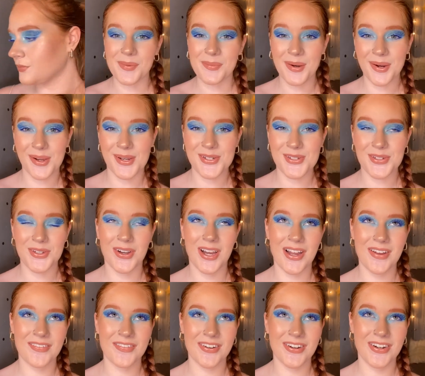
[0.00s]
Oh my gosh, y'all,
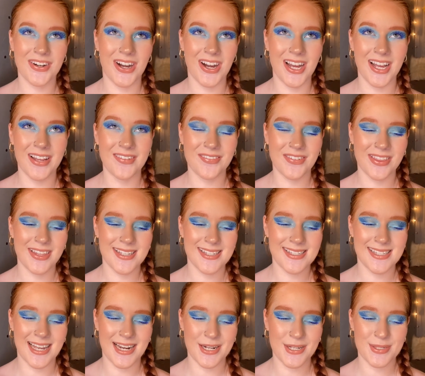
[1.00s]
I forgot for the
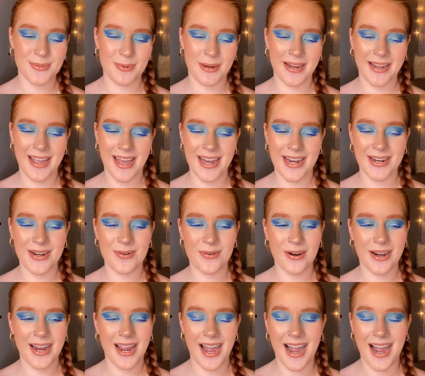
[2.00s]
setting spray category,